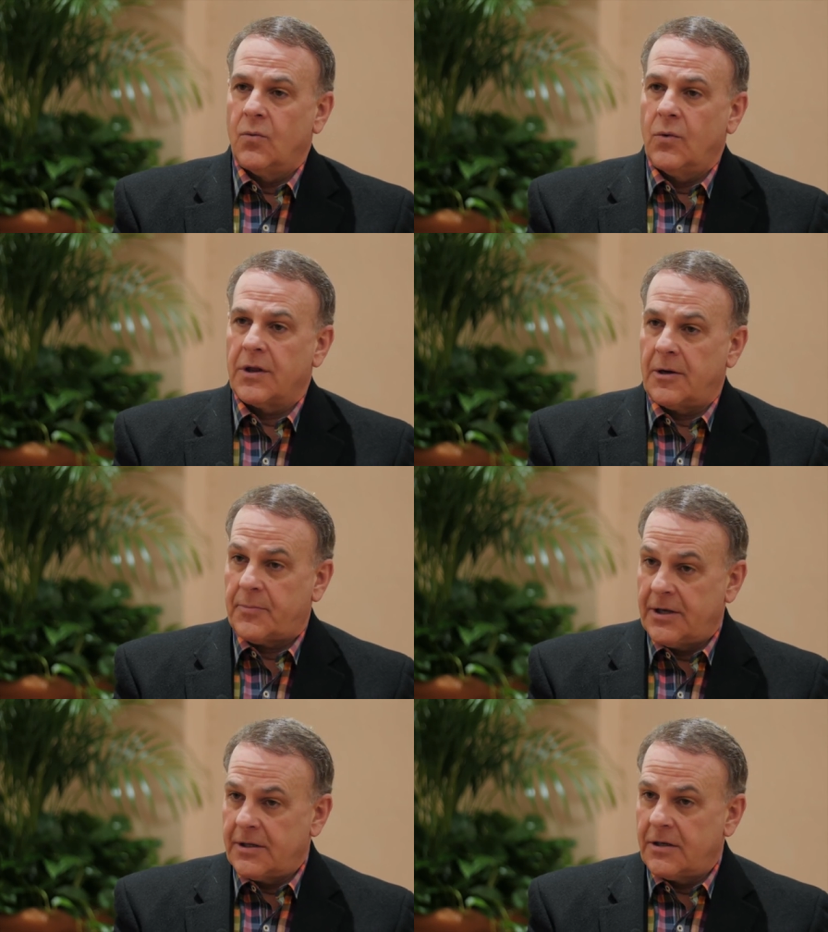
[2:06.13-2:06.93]
with an
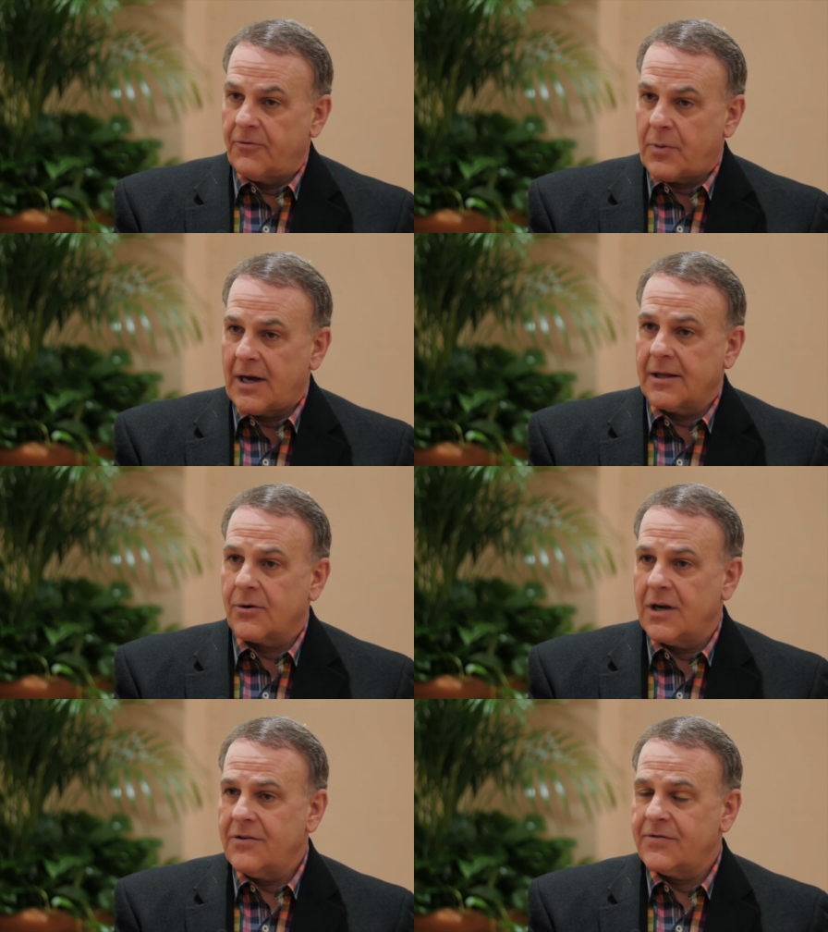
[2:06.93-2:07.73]
opinion of
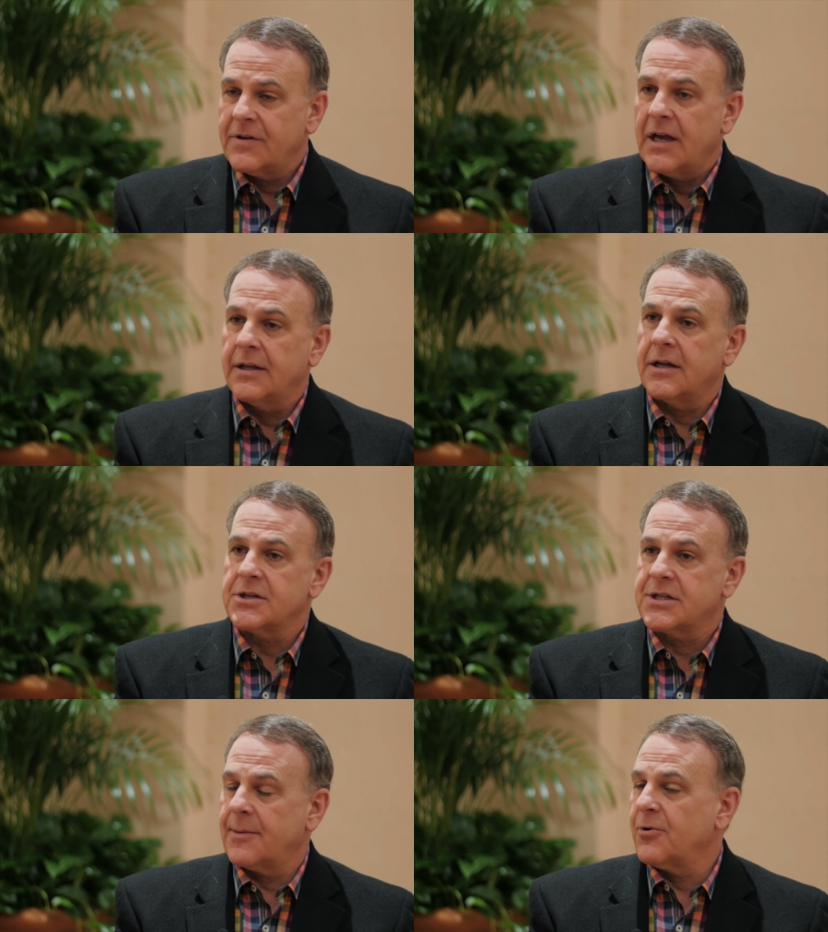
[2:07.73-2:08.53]
polygraph and then a
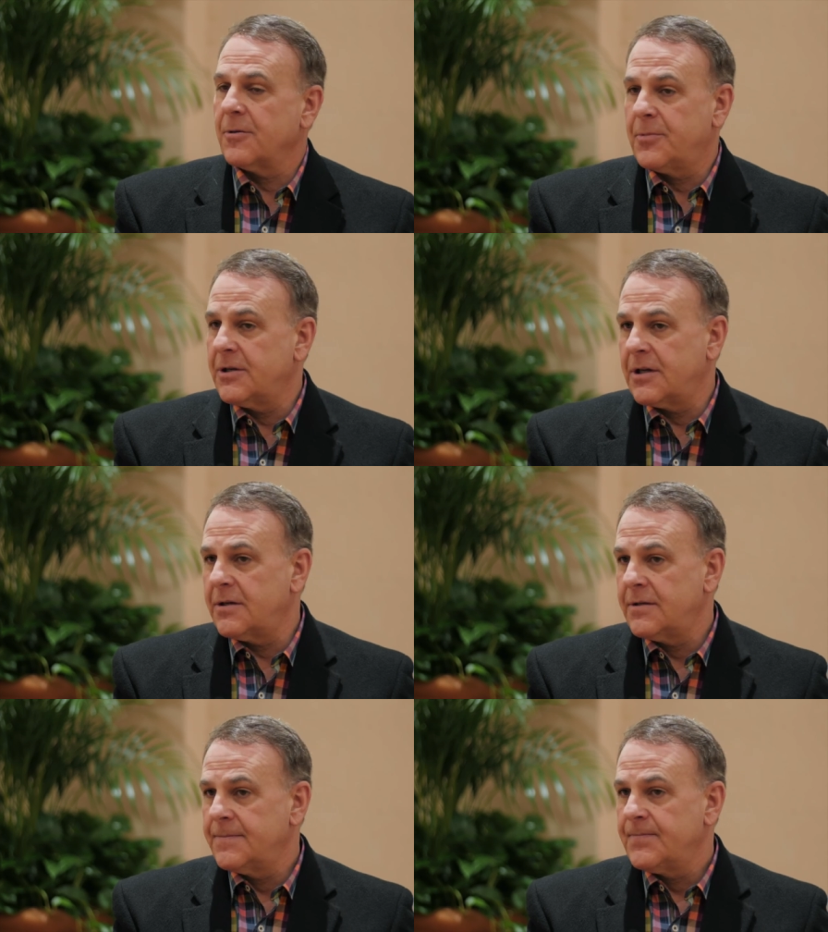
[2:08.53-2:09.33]
separate
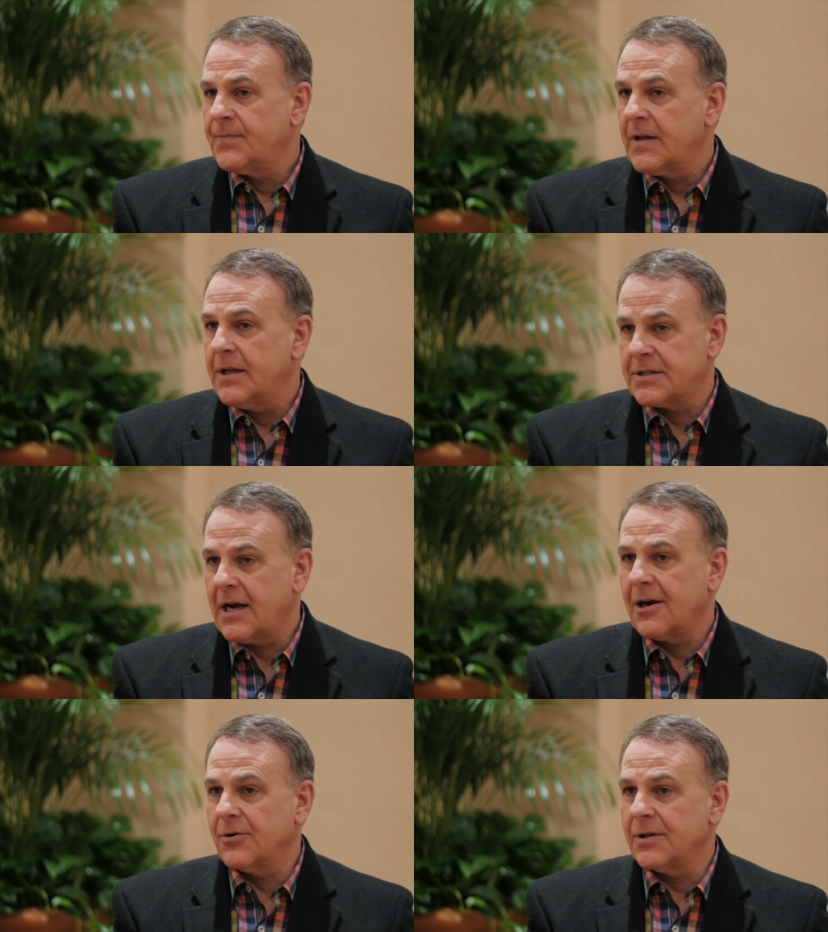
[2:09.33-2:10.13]
opinion
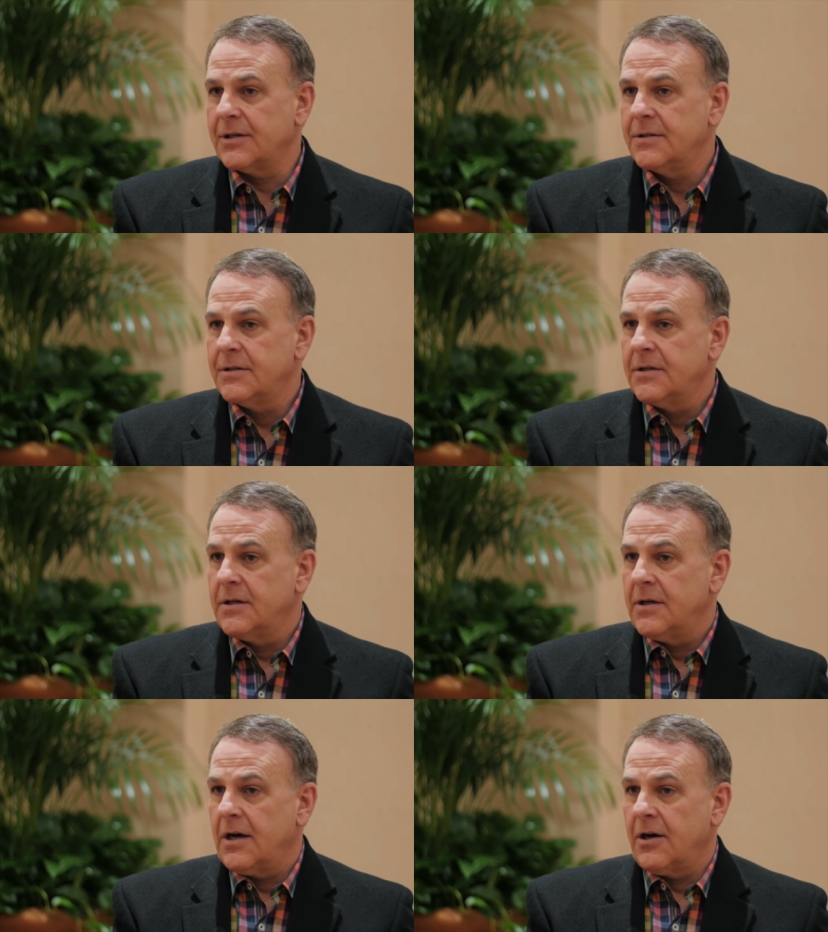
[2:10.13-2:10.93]
entirely
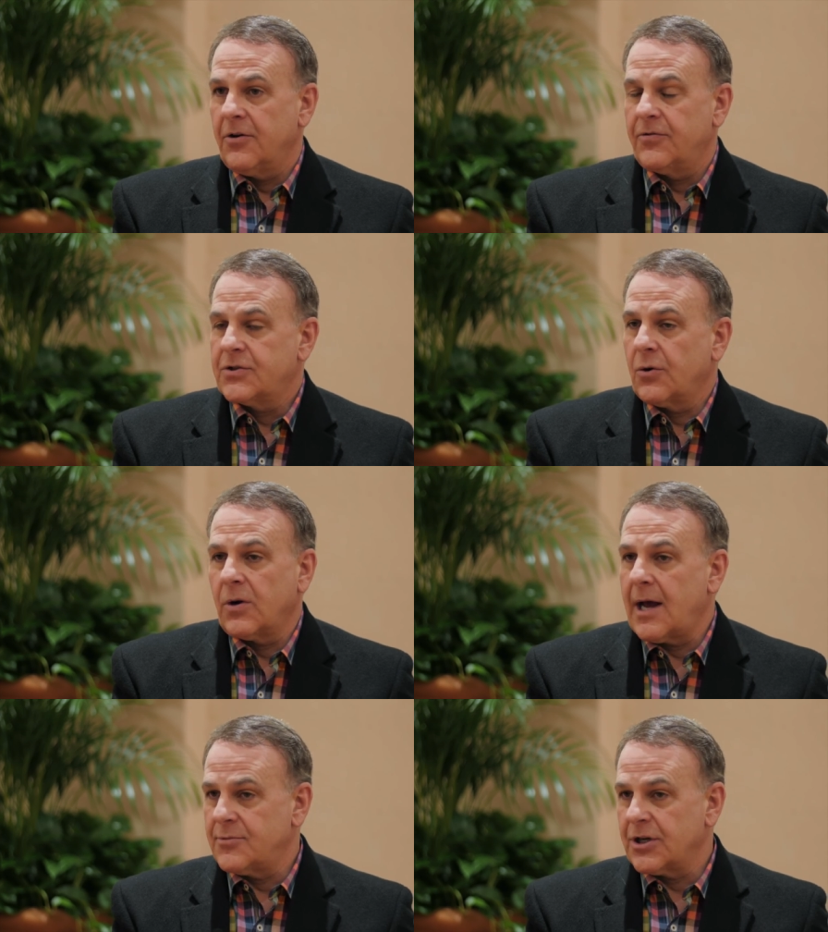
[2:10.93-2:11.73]
of
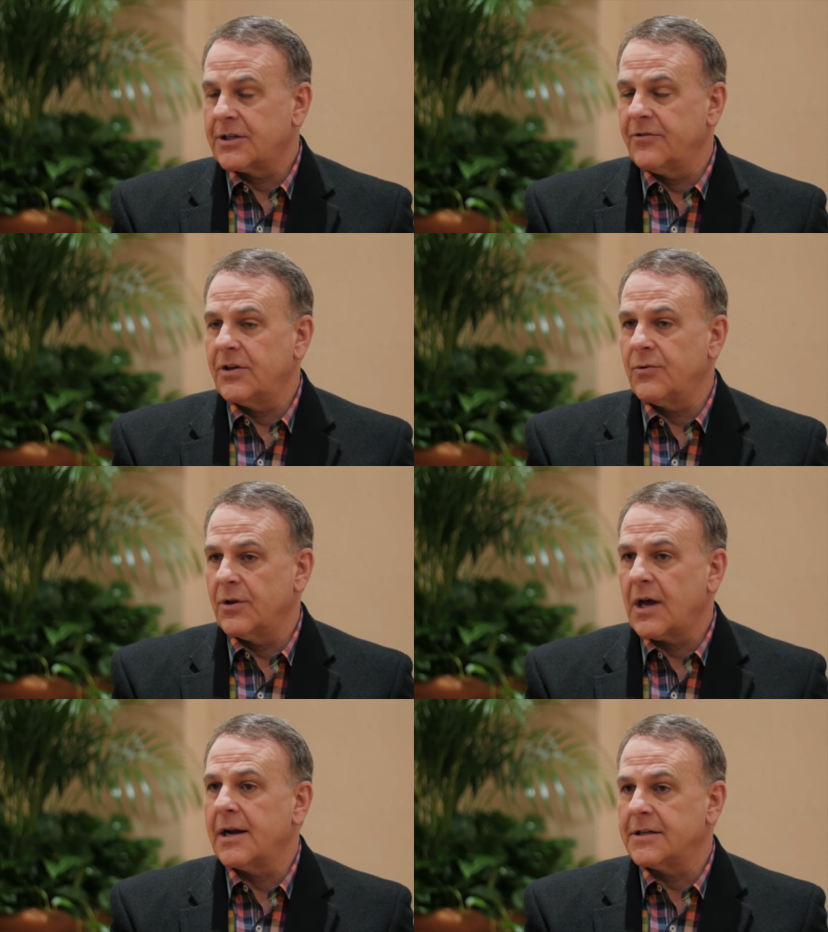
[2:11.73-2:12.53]
total objectivity
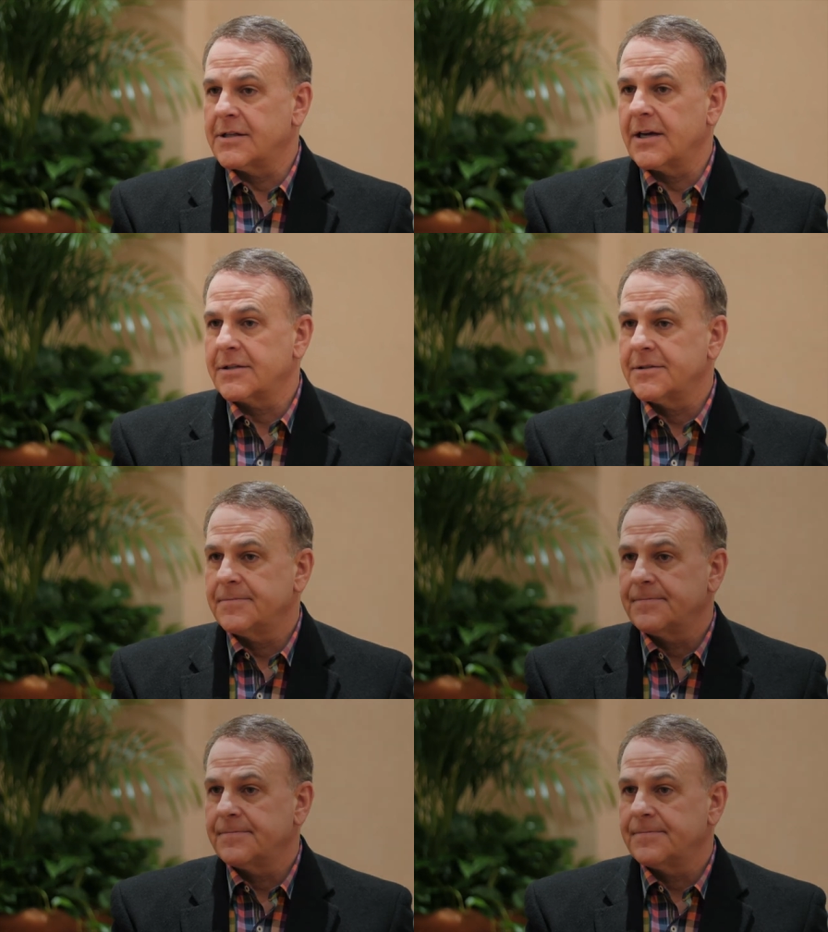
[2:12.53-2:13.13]
with EyeDetect.